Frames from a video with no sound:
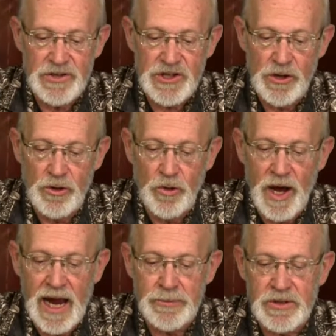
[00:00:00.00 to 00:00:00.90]
so
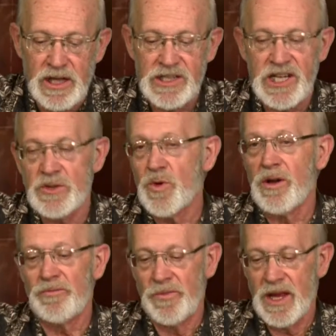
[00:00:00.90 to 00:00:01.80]
Absalom says,
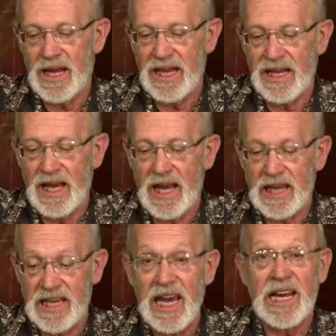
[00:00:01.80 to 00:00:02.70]
"Well,
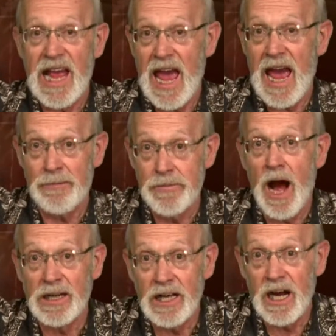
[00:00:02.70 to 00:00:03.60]
can
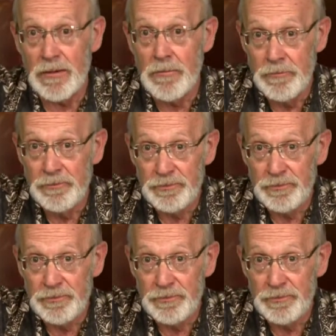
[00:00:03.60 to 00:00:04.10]
Amnon come?"